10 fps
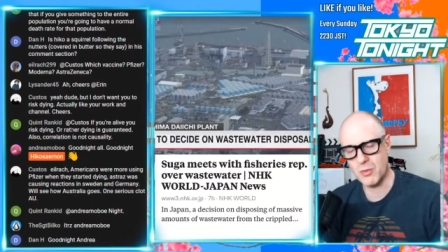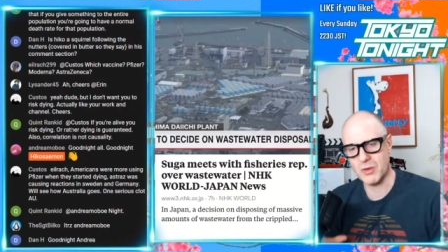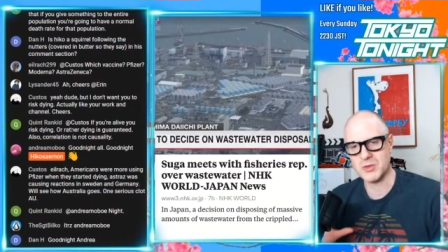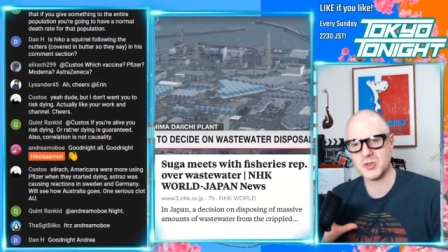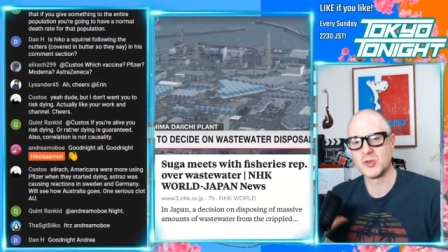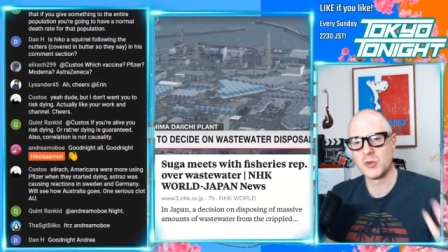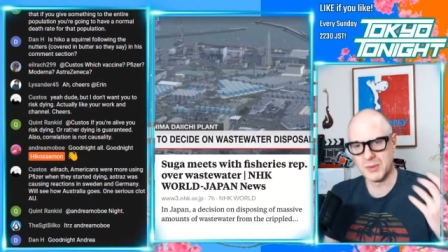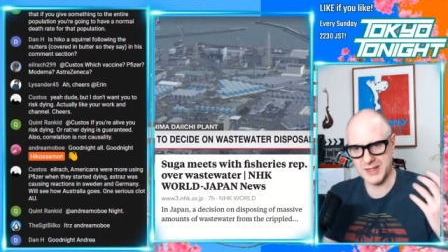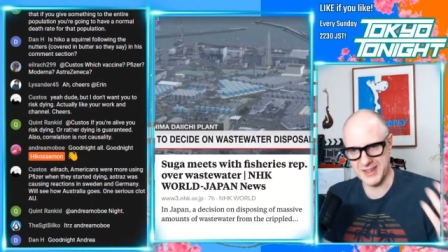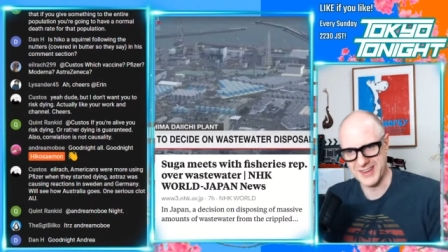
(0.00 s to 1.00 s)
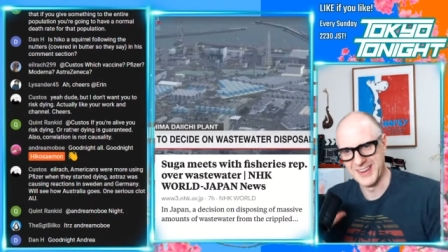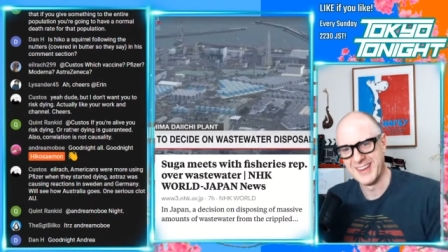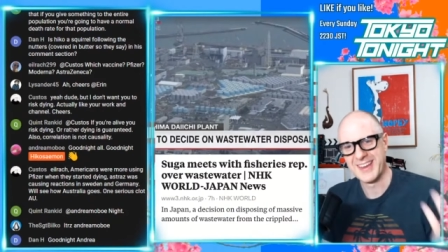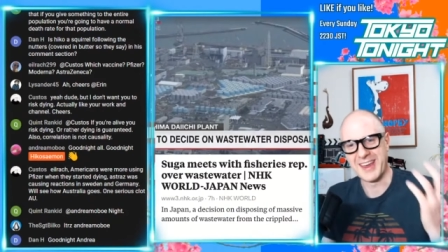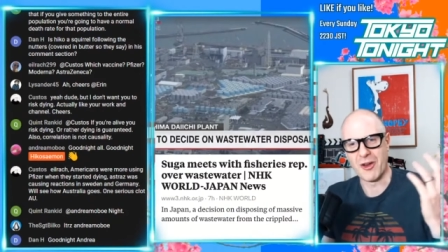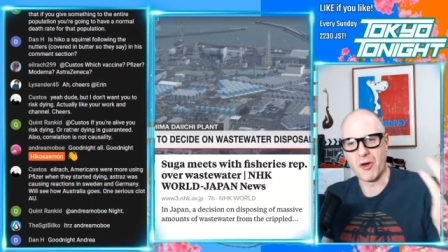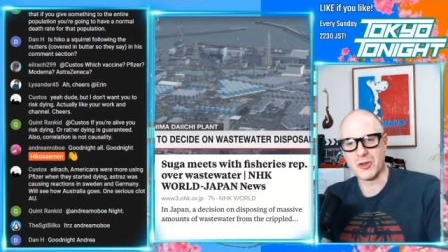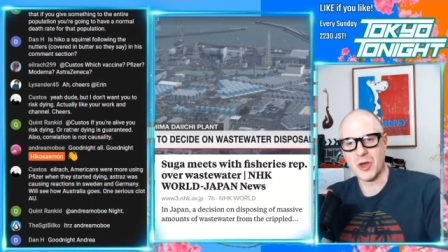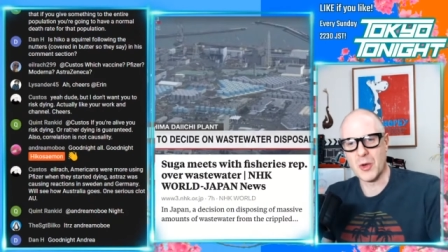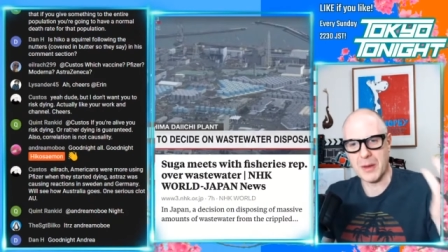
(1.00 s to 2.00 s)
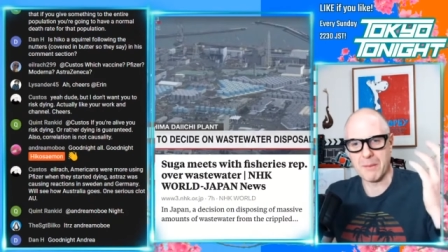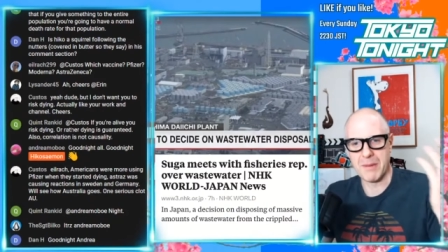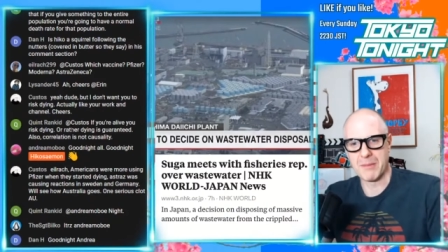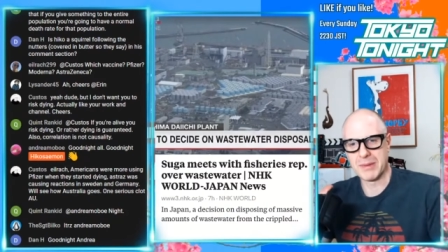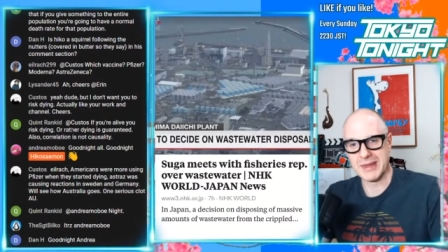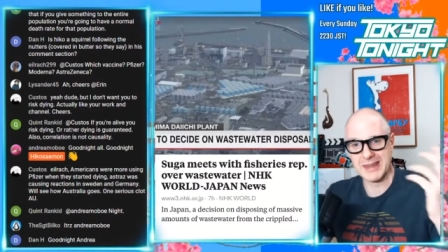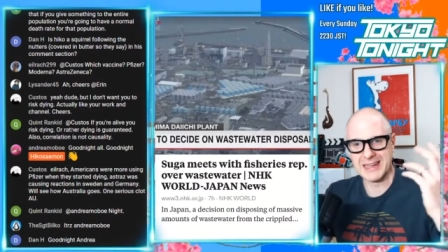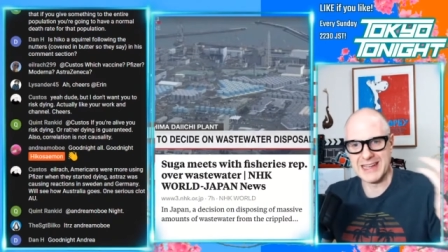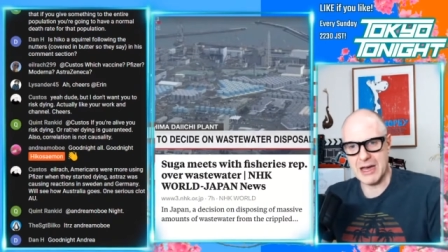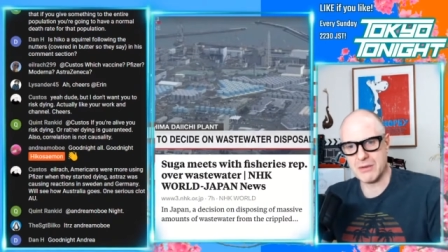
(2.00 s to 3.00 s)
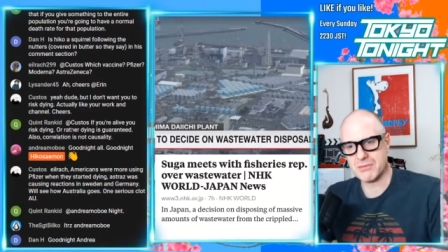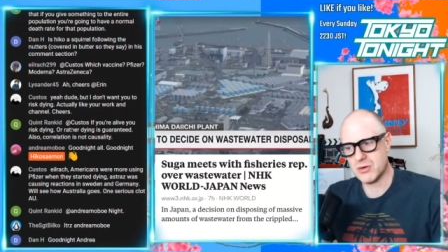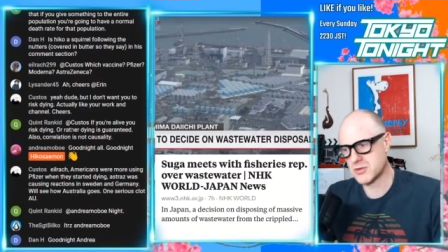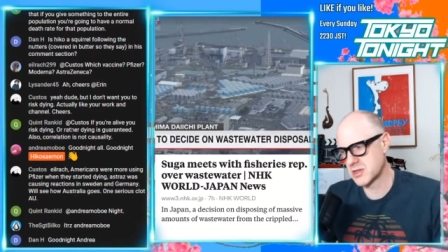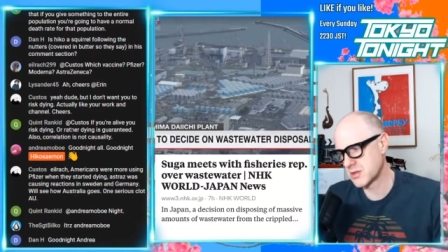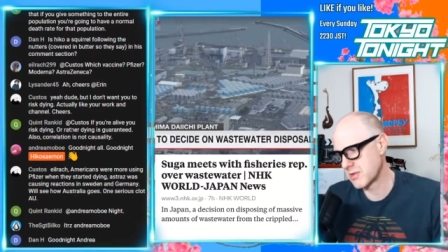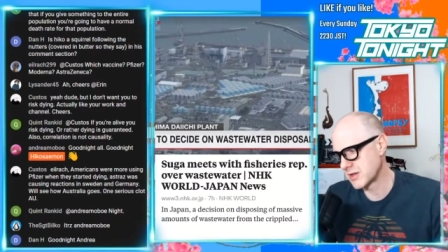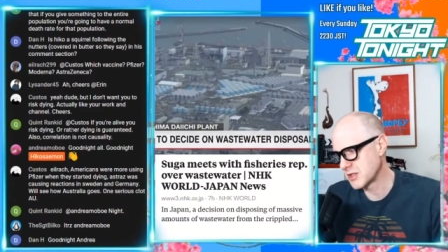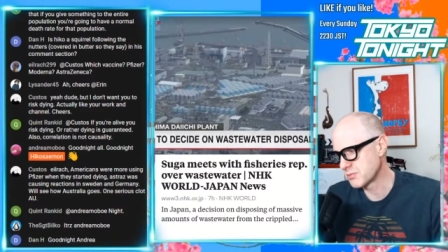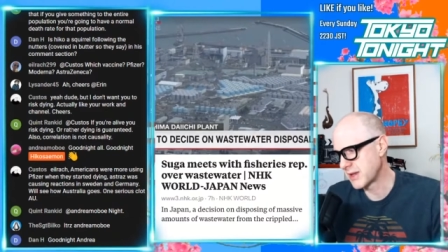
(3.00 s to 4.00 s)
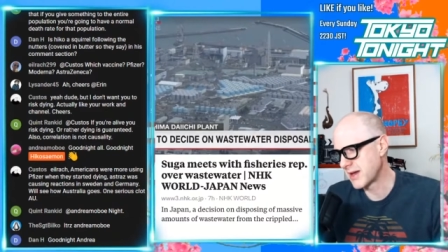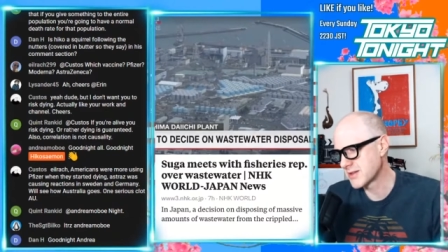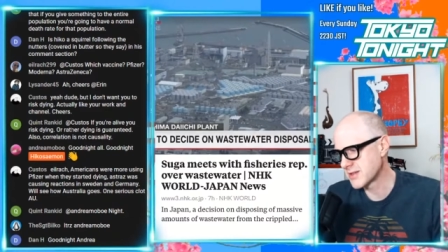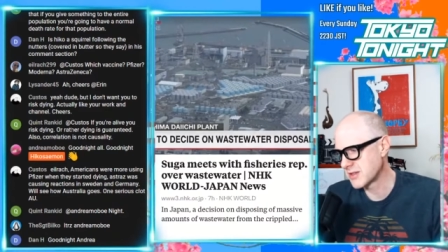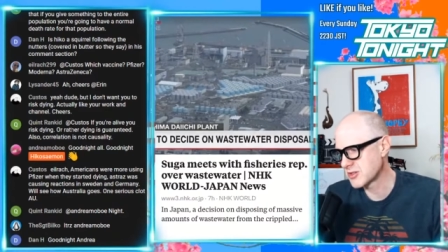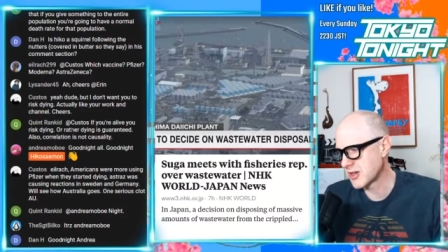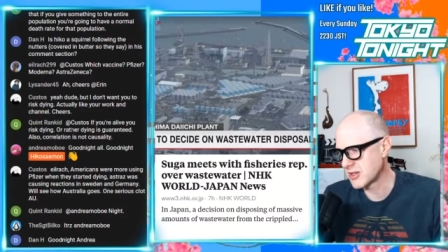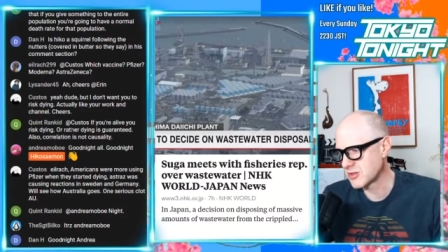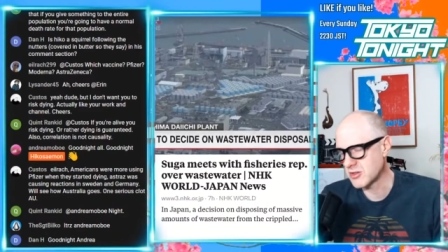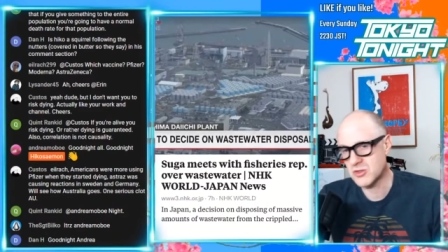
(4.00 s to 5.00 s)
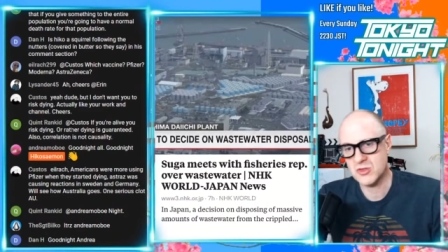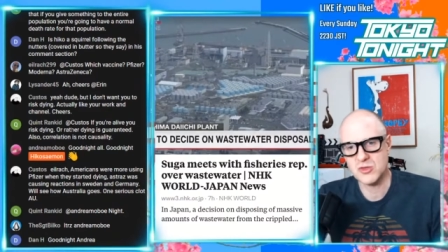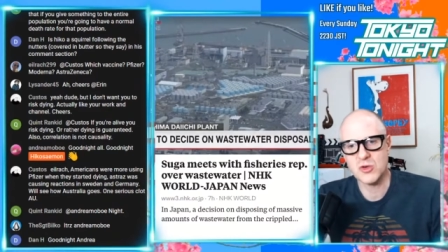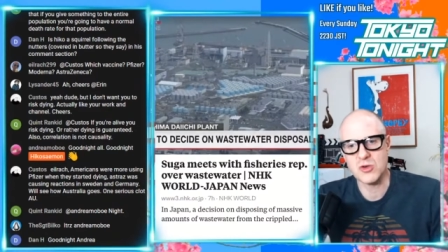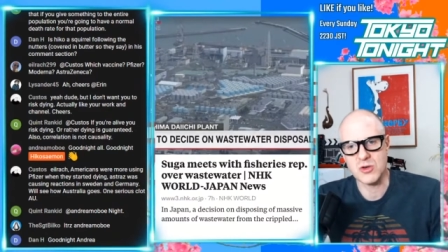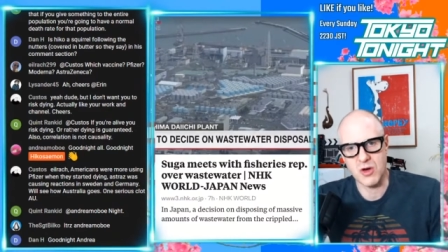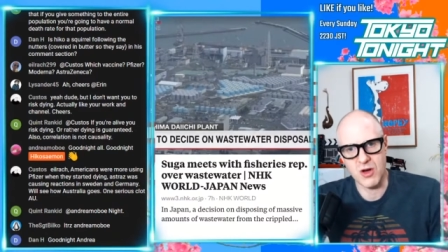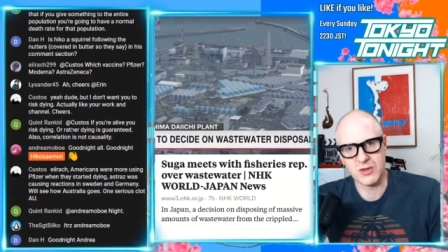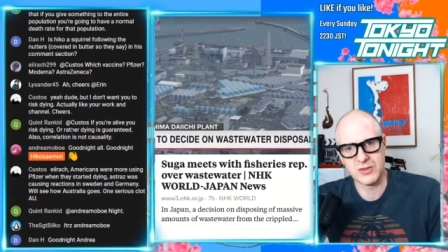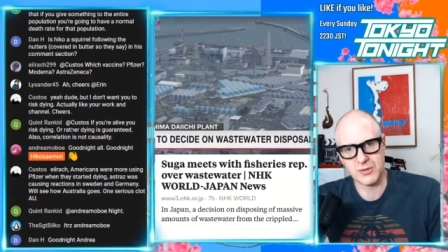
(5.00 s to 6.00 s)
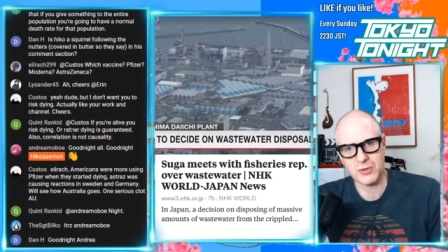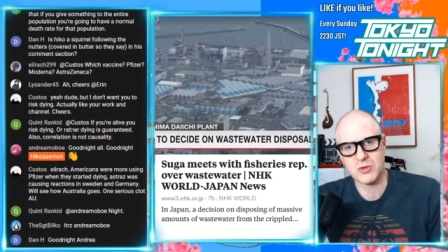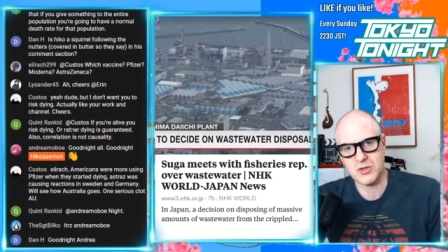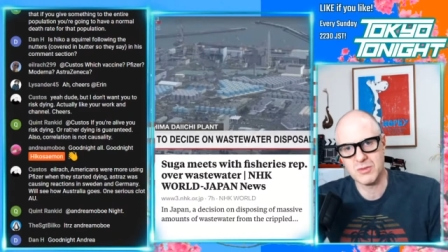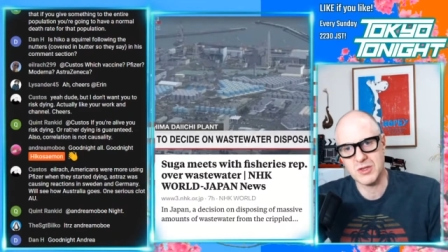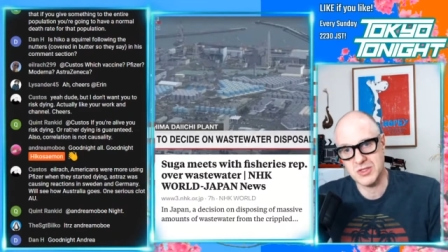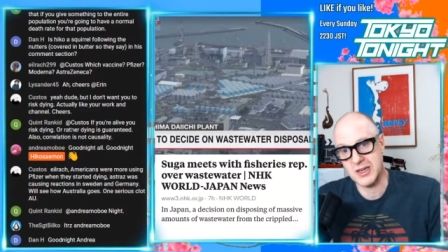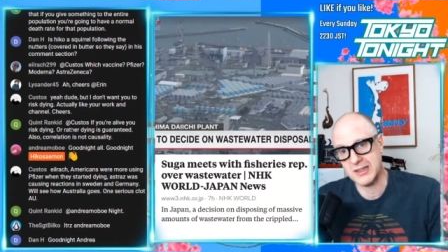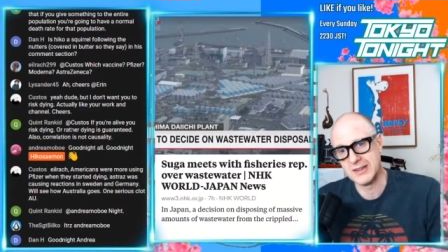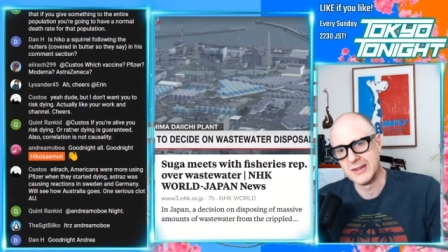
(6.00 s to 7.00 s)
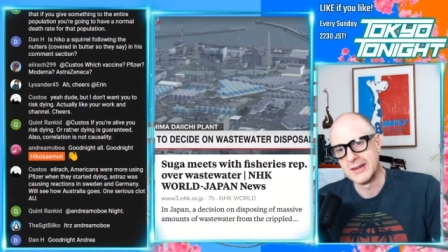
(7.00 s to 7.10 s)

what's normally an ongoing pumping in and out process around these plants, they decided to store on the Fukushima site.